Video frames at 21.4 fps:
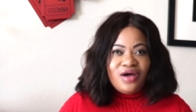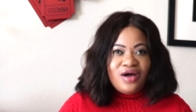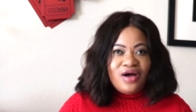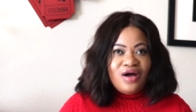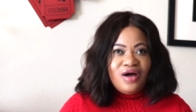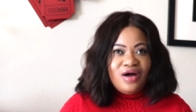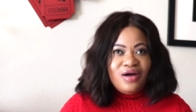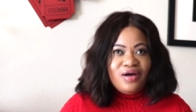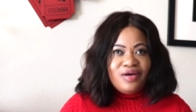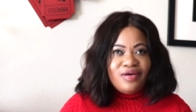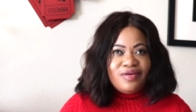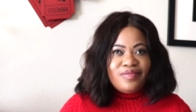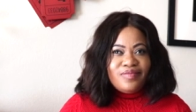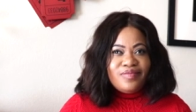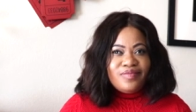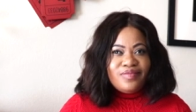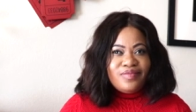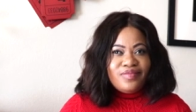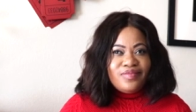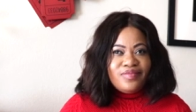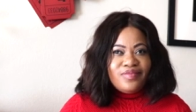
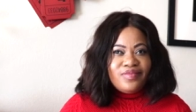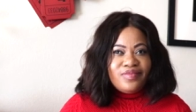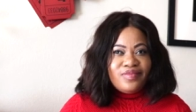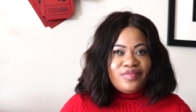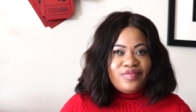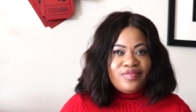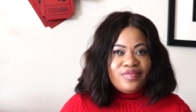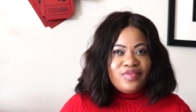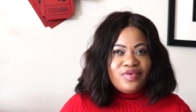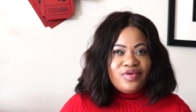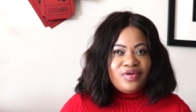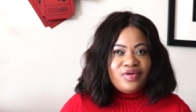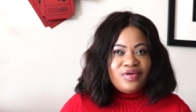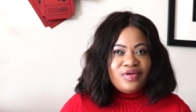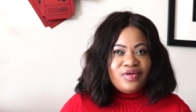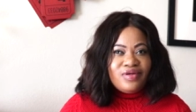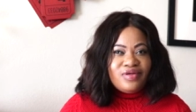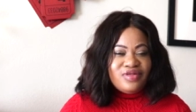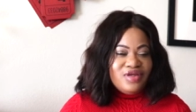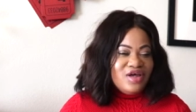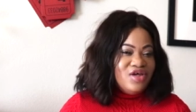um,
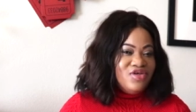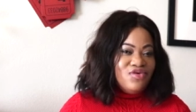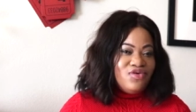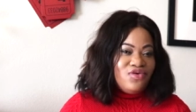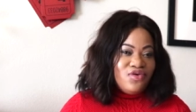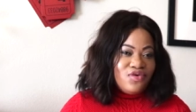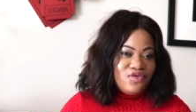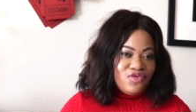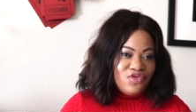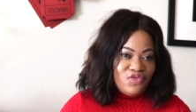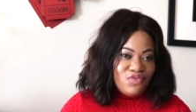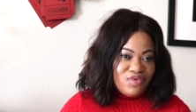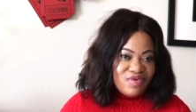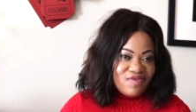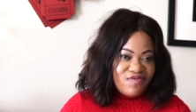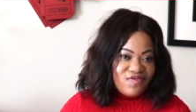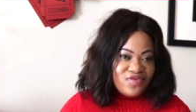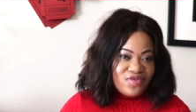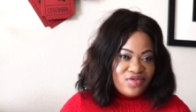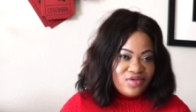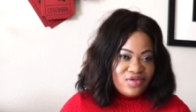then you go to
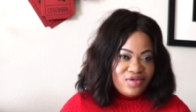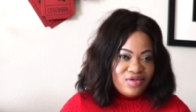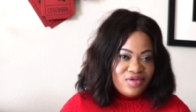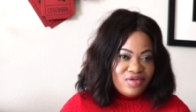Swift.